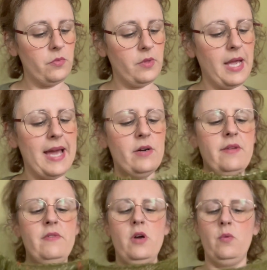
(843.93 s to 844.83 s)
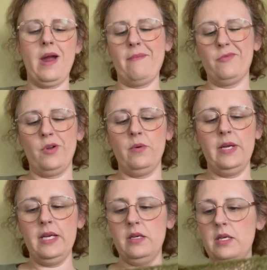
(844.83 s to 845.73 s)
I don't even know where I'm through.
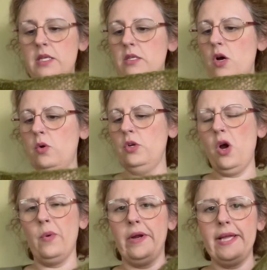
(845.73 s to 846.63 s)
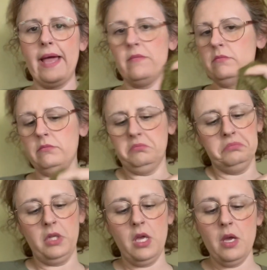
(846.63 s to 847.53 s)
Nowhere yet.
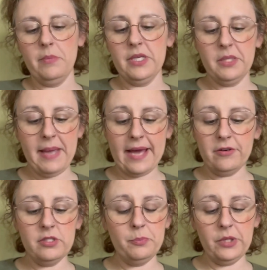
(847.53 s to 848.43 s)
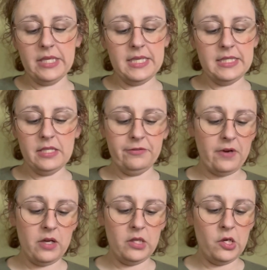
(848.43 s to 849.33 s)
But the pattern's pretty easy to
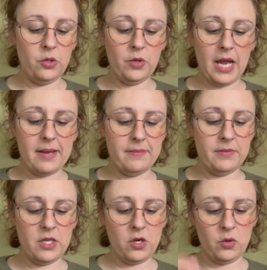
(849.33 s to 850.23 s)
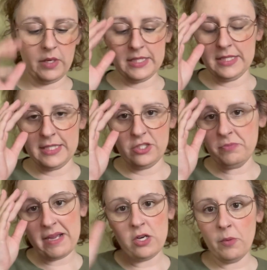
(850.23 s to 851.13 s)
follow. It
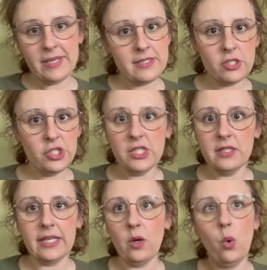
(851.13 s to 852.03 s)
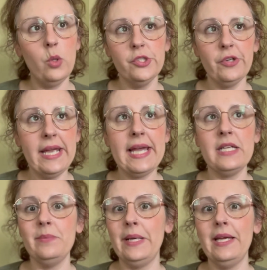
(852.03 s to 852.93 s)
by no means does she like hold your
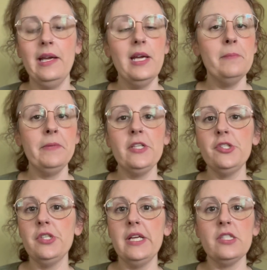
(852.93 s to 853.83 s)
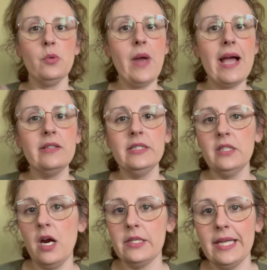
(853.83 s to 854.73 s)
hand, but it's a raglan
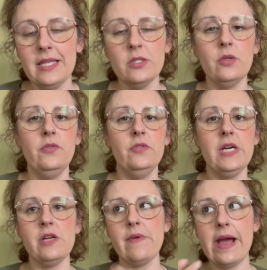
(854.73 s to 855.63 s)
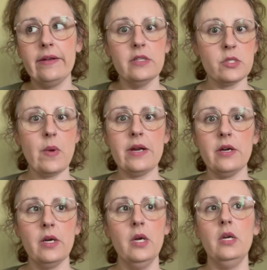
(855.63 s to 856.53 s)
cardigan. So if you've done a raglan
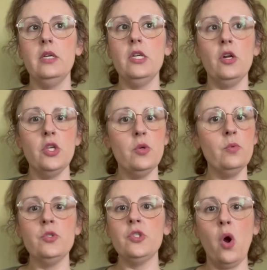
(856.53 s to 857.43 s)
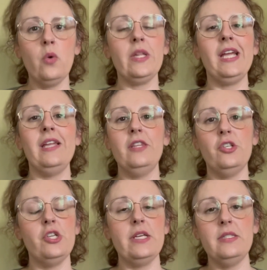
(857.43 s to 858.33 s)
sweater, you totally get the
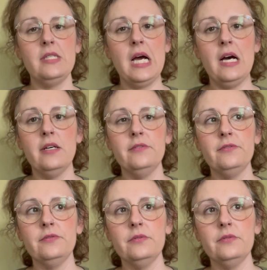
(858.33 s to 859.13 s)
gist of